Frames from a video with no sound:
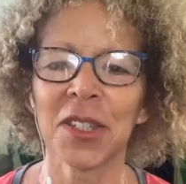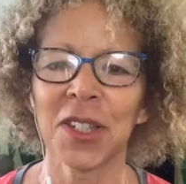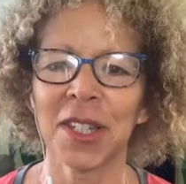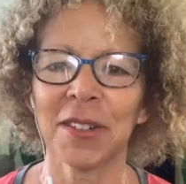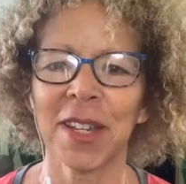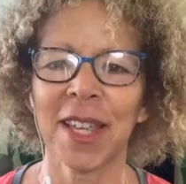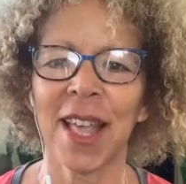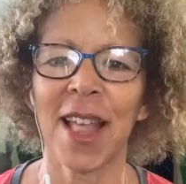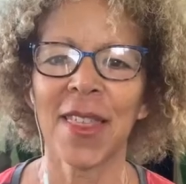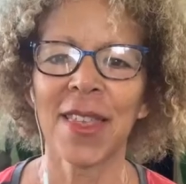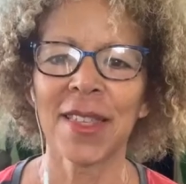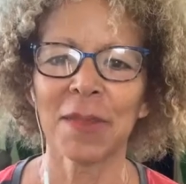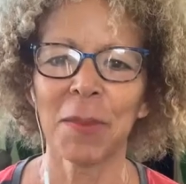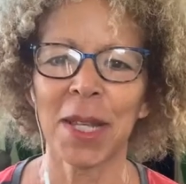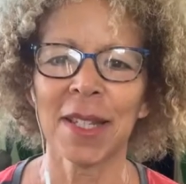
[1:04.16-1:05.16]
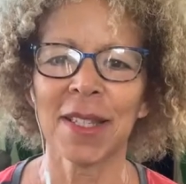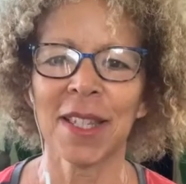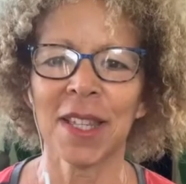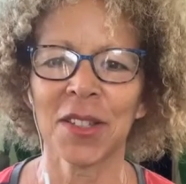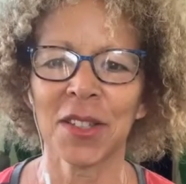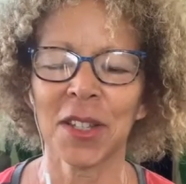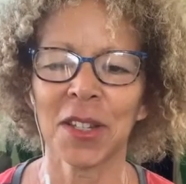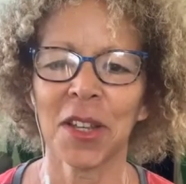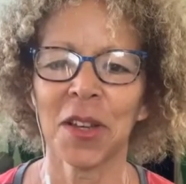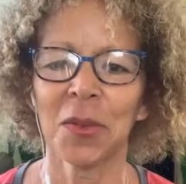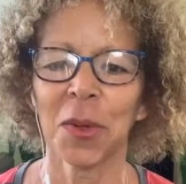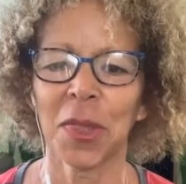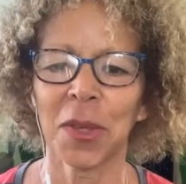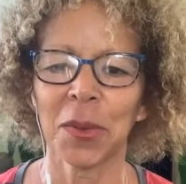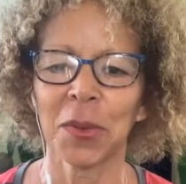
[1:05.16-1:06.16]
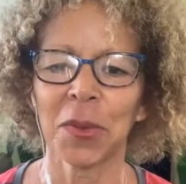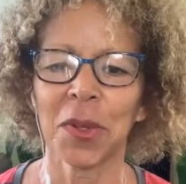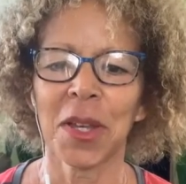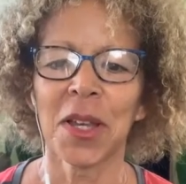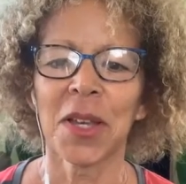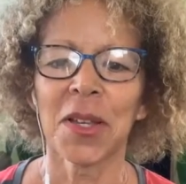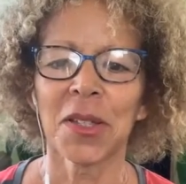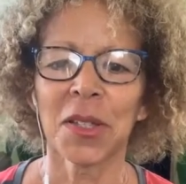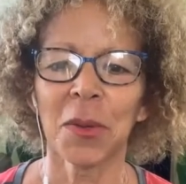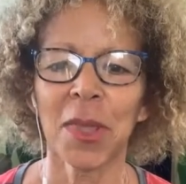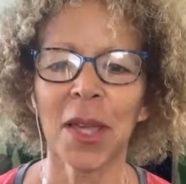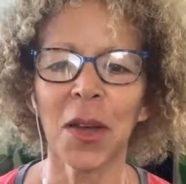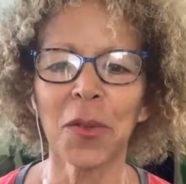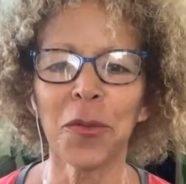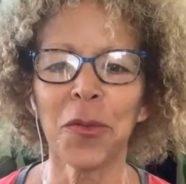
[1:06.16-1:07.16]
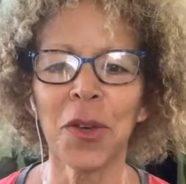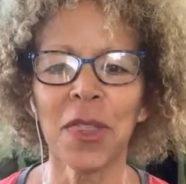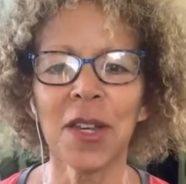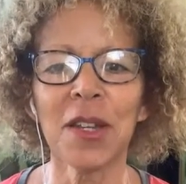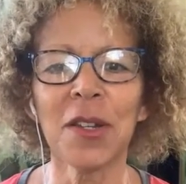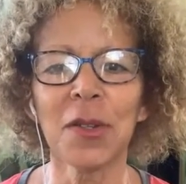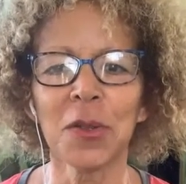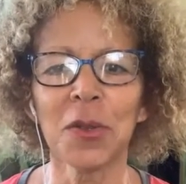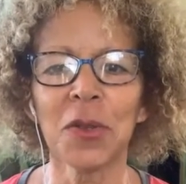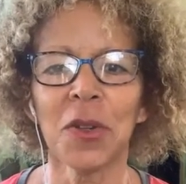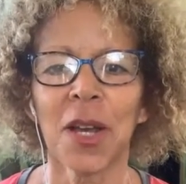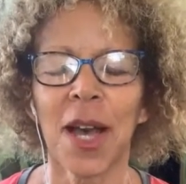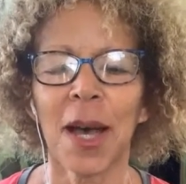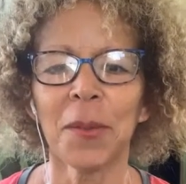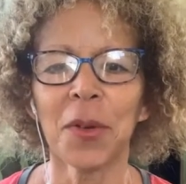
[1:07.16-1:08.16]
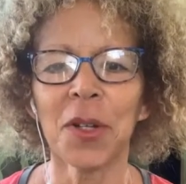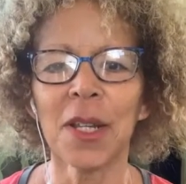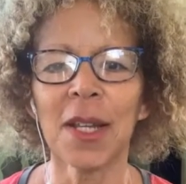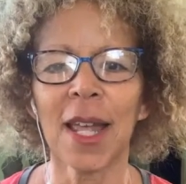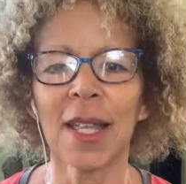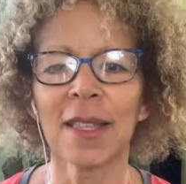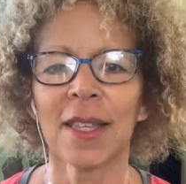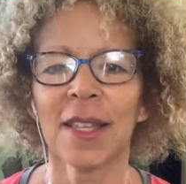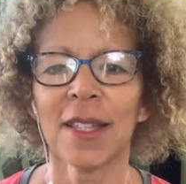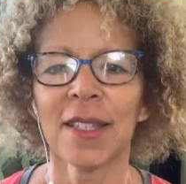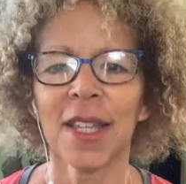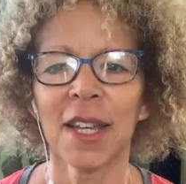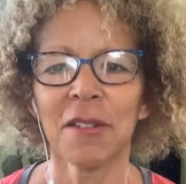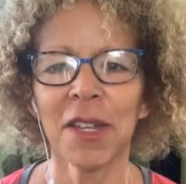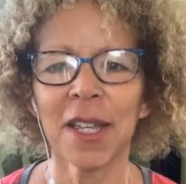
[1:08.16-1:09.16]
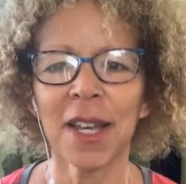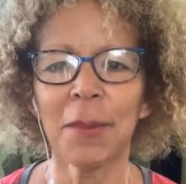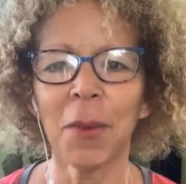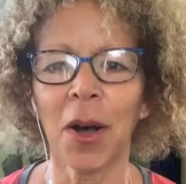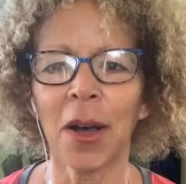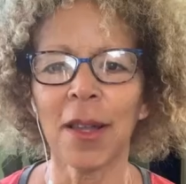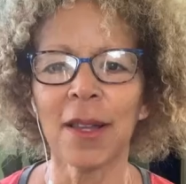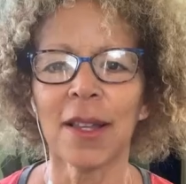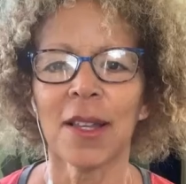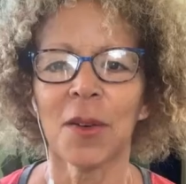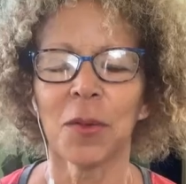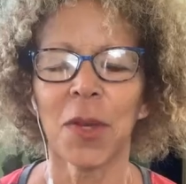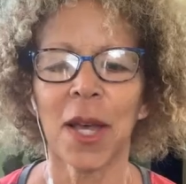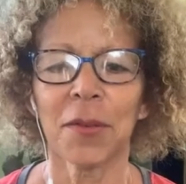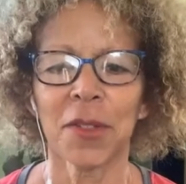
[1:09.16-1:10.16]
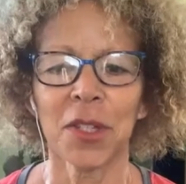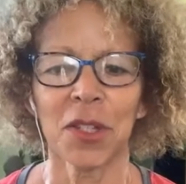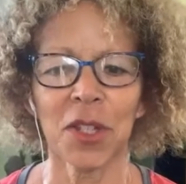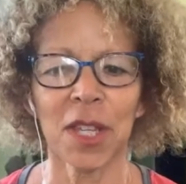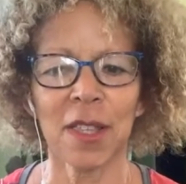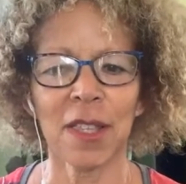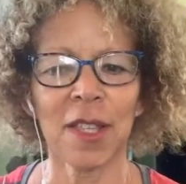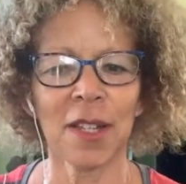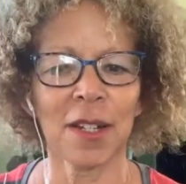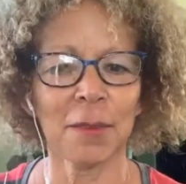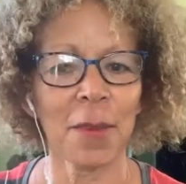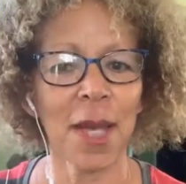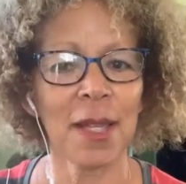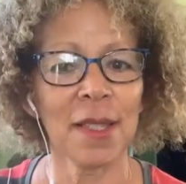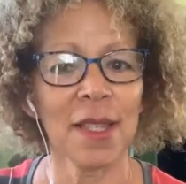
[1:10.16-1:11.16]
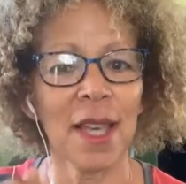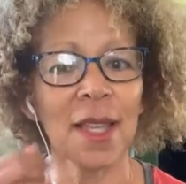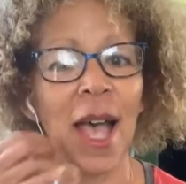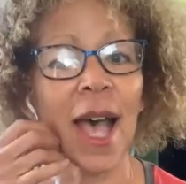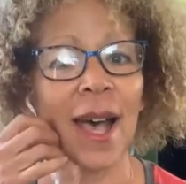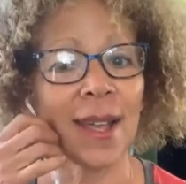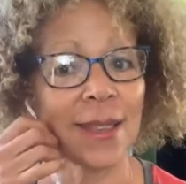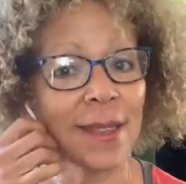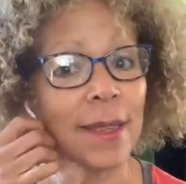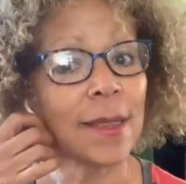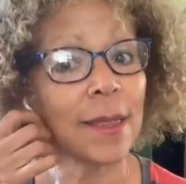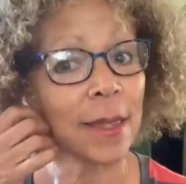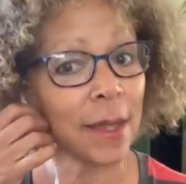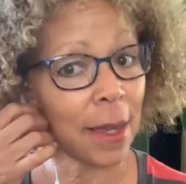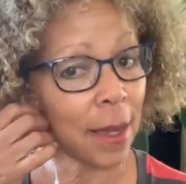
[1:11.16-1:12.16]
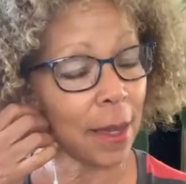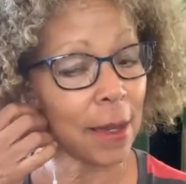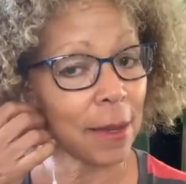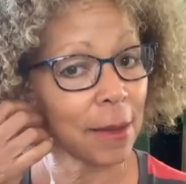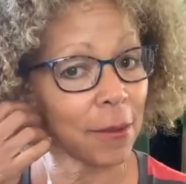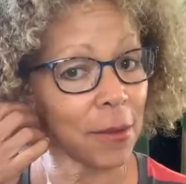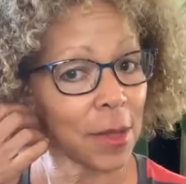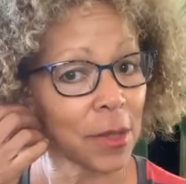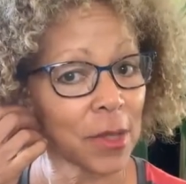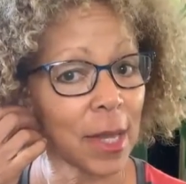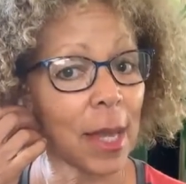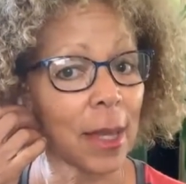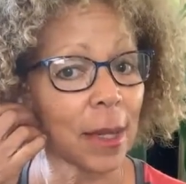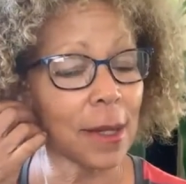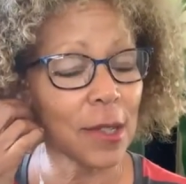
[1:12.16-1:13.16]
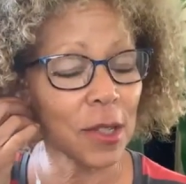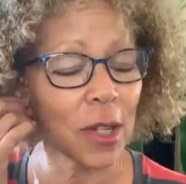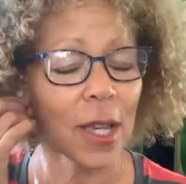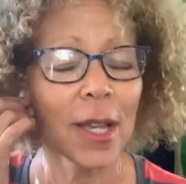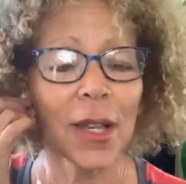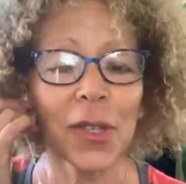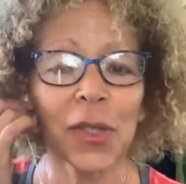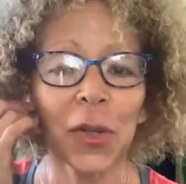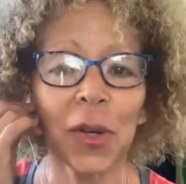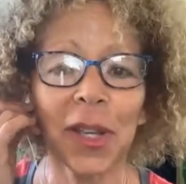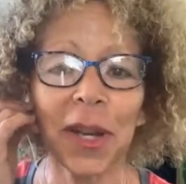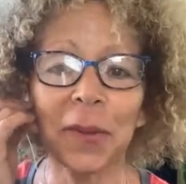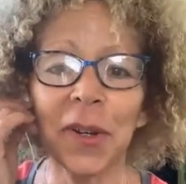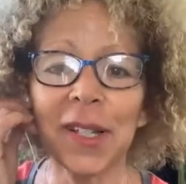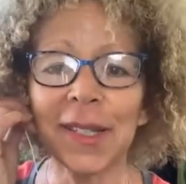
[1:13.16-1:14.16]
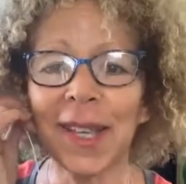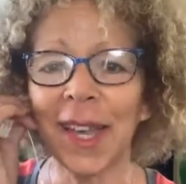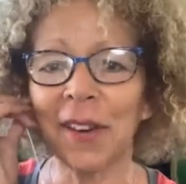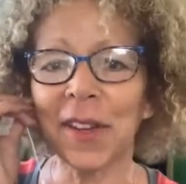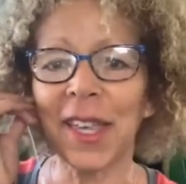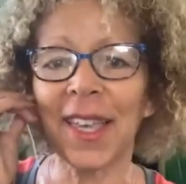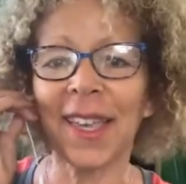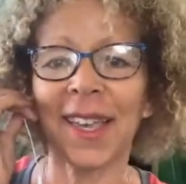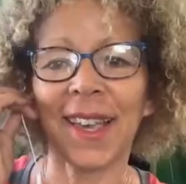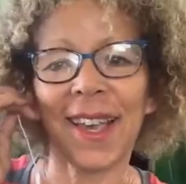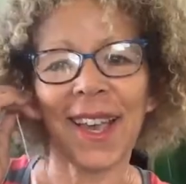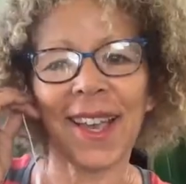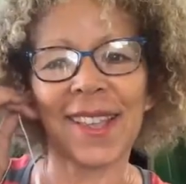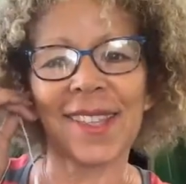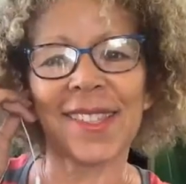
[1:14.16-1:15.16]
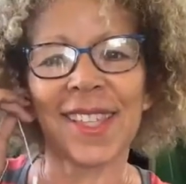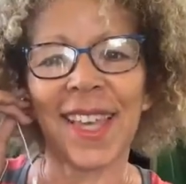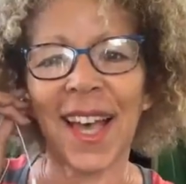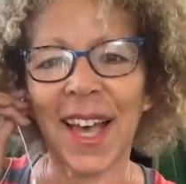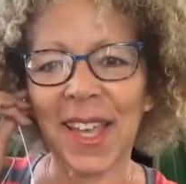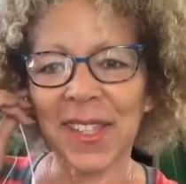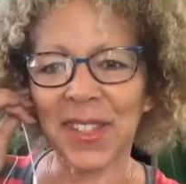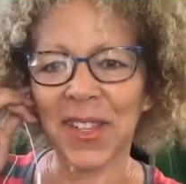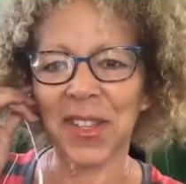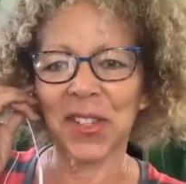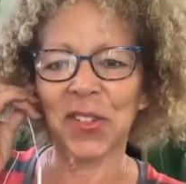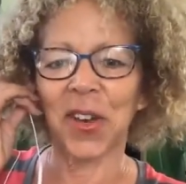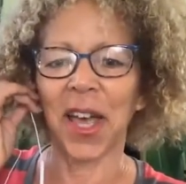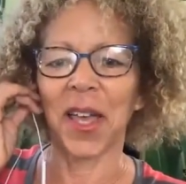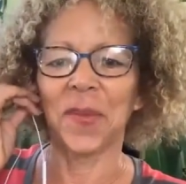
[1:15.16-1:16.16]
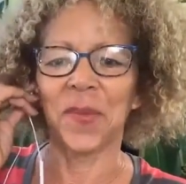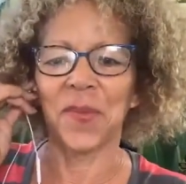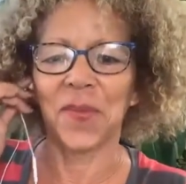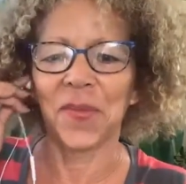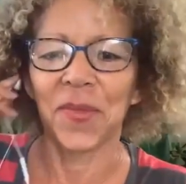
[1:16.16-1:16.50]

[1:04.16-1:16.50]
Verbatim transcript: sharing this meditation with you. So without further ado, I'm going to let Terri come on. We have to share the um, headset and the, the stage. So come on, Terri, and say hi to your tribe.